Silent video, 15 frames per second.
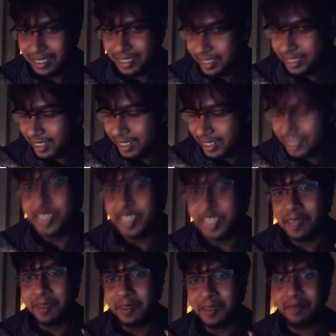That's German.
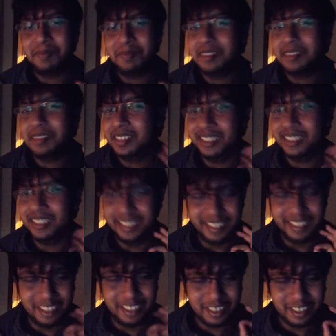It doesn't